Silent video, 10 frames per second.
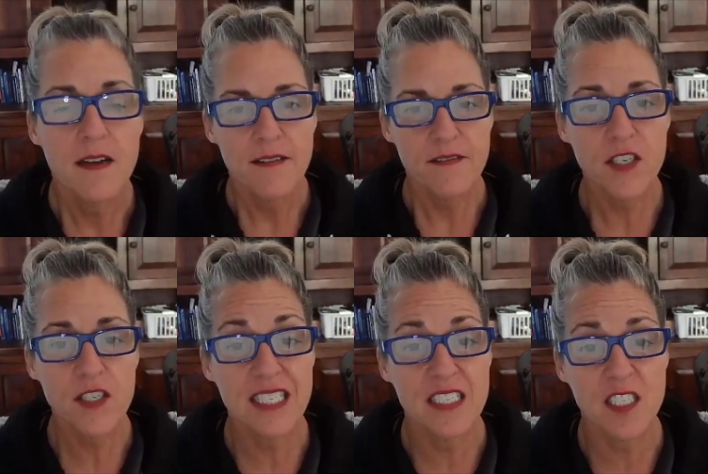
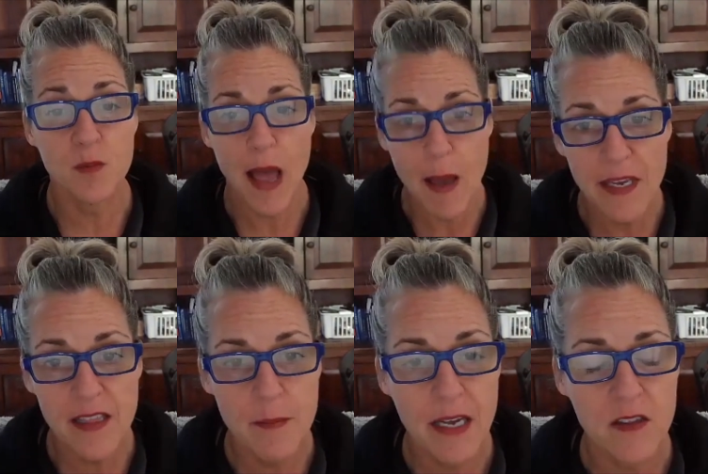versus spamming
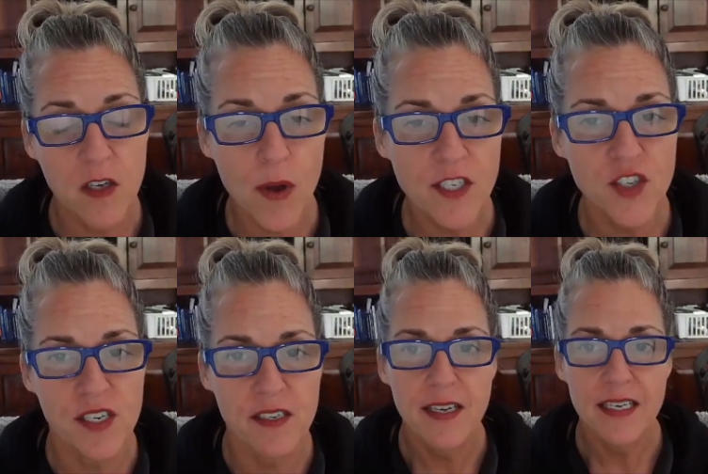them out the
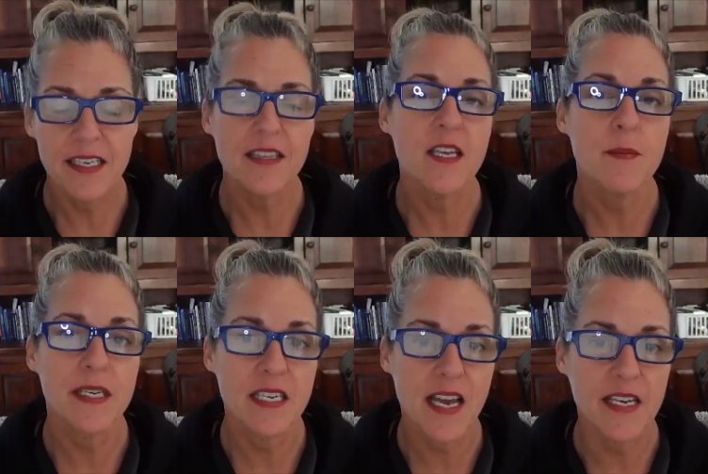question. Get them
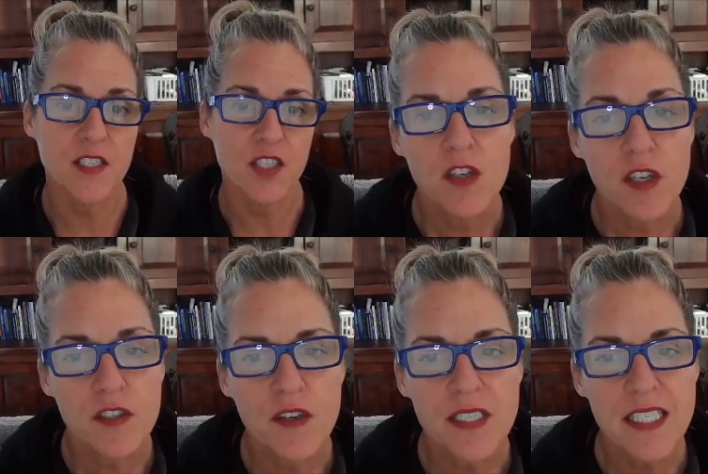engaged. You'll
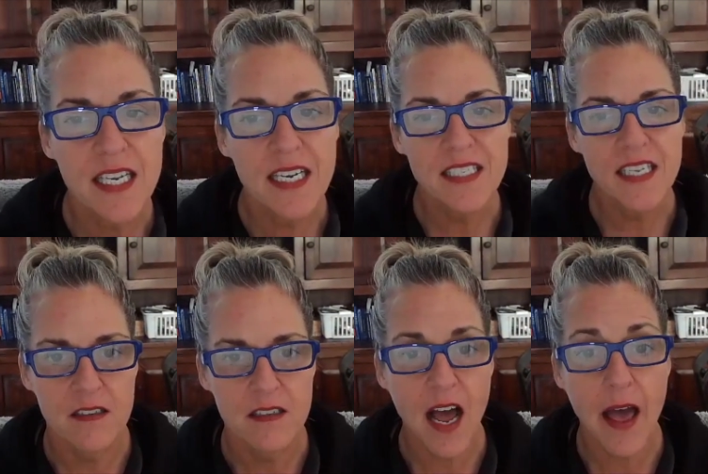notice that I said
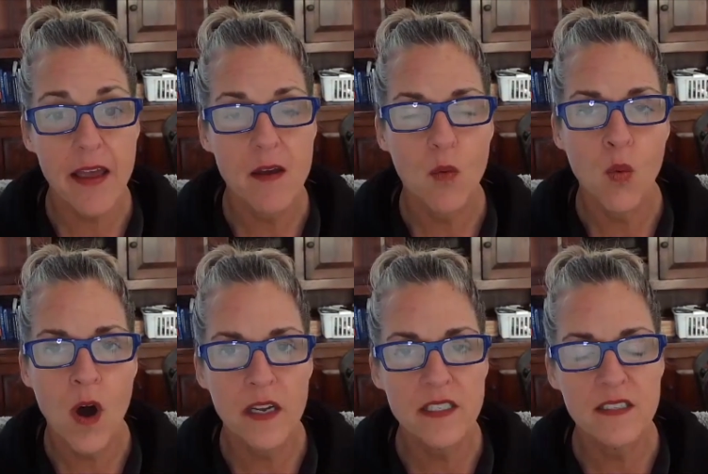I
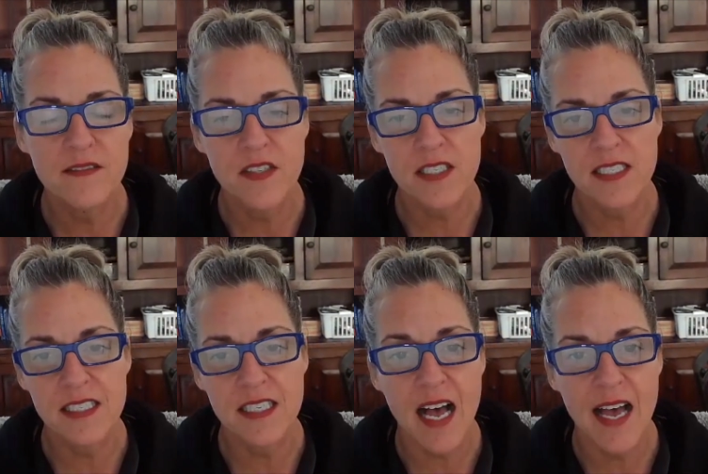want
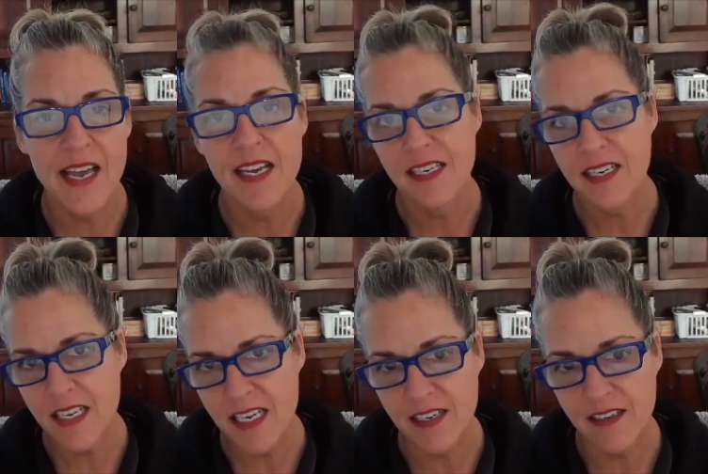versus I
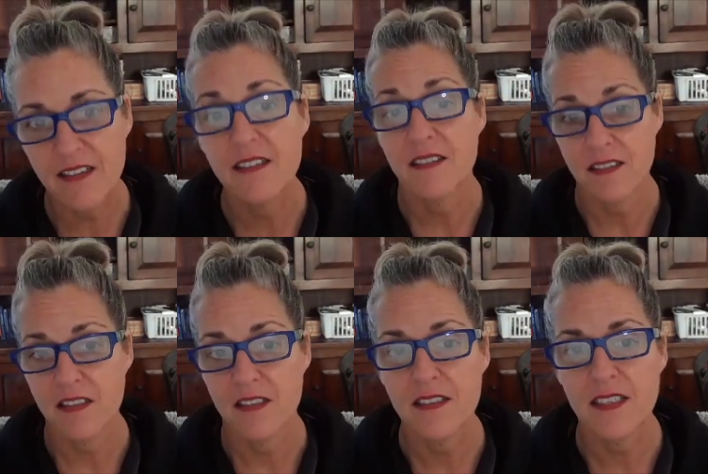need.
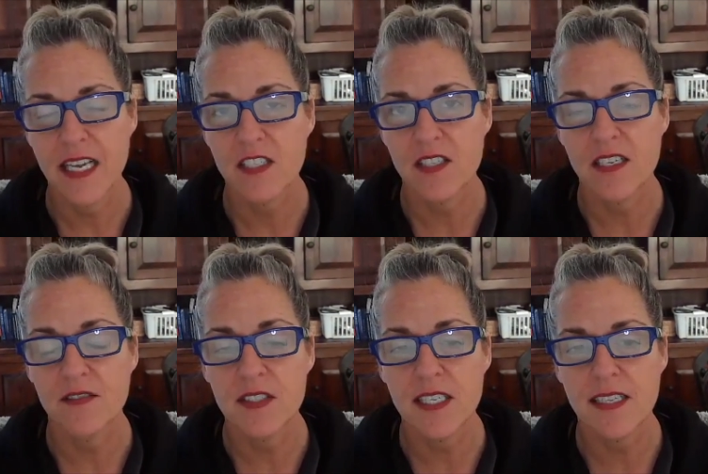Catch the
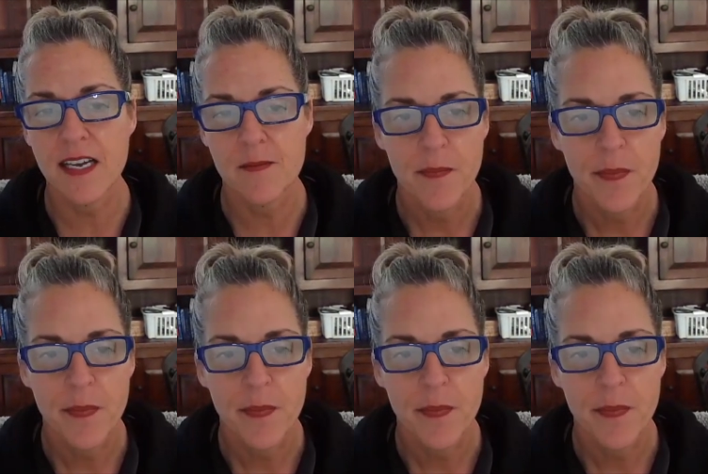difference on that?